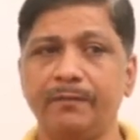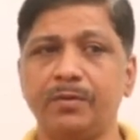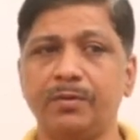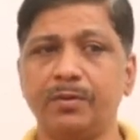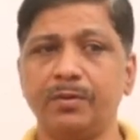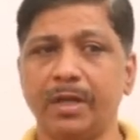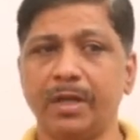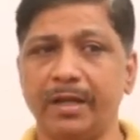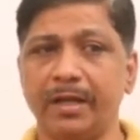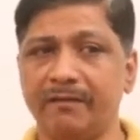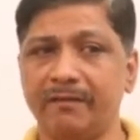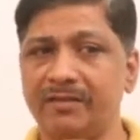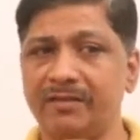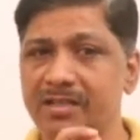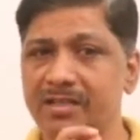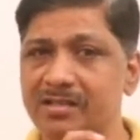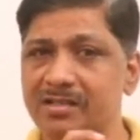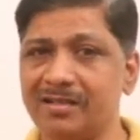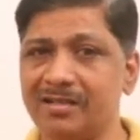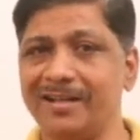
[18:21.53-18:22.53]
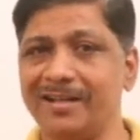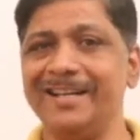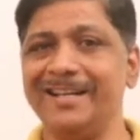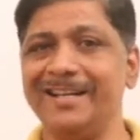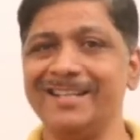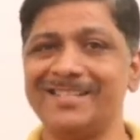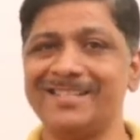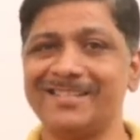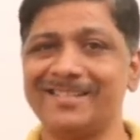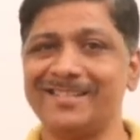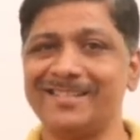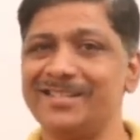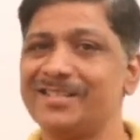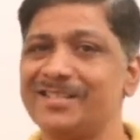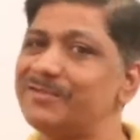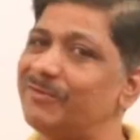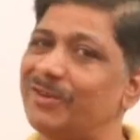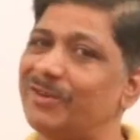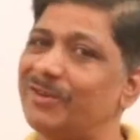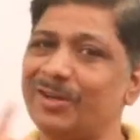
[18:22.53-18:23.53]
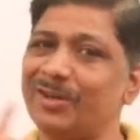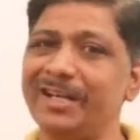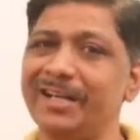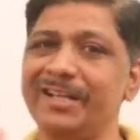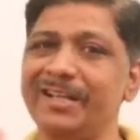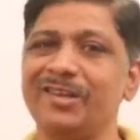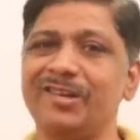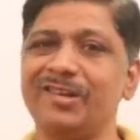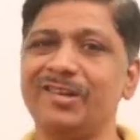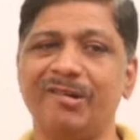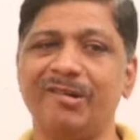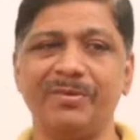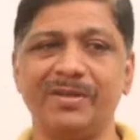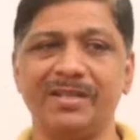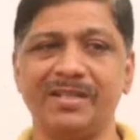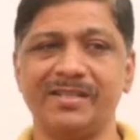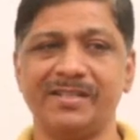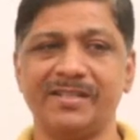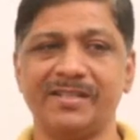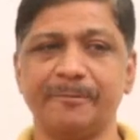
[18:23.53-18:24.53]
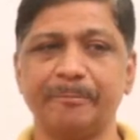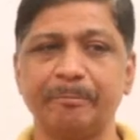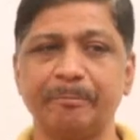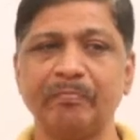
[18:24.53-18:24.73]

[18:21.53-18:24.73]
to have this reading skills for reading comprehension.